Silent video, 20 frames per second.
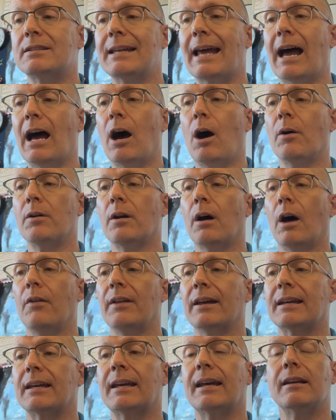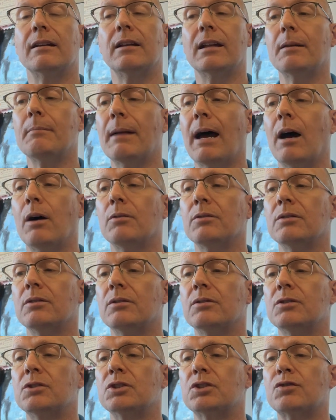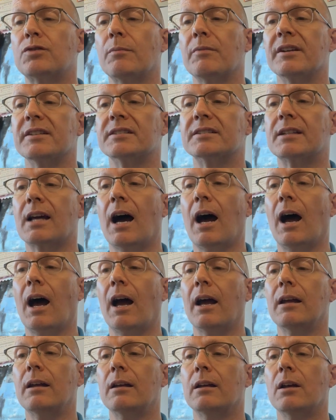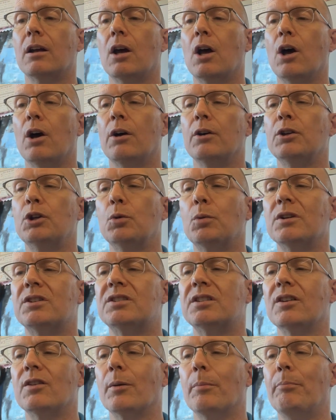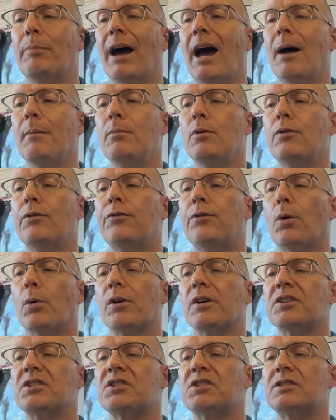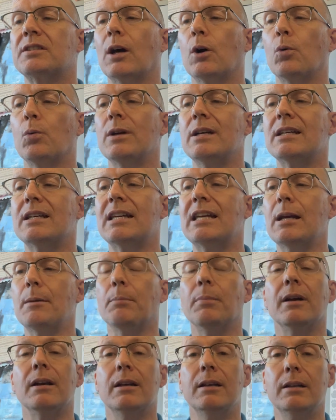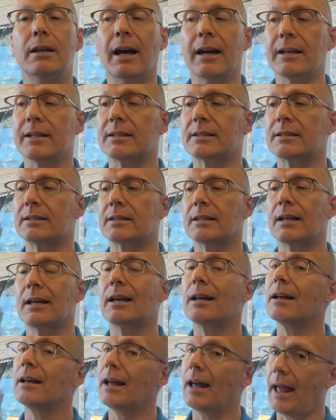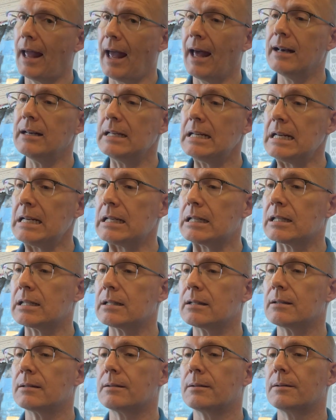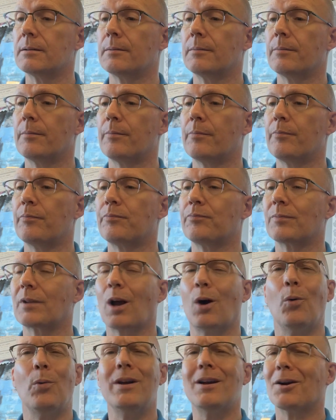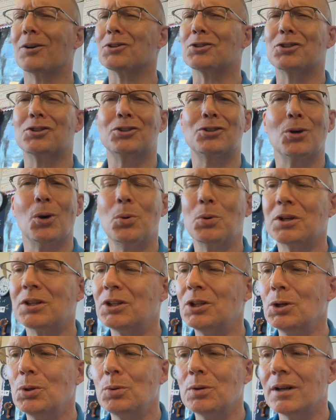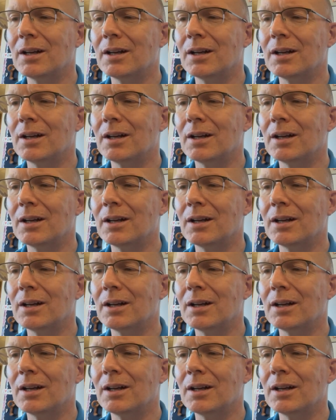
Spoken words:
down on the Qinling Mountains from the sky, you would see the bamboo forests that we keep nice and neat. We are so cute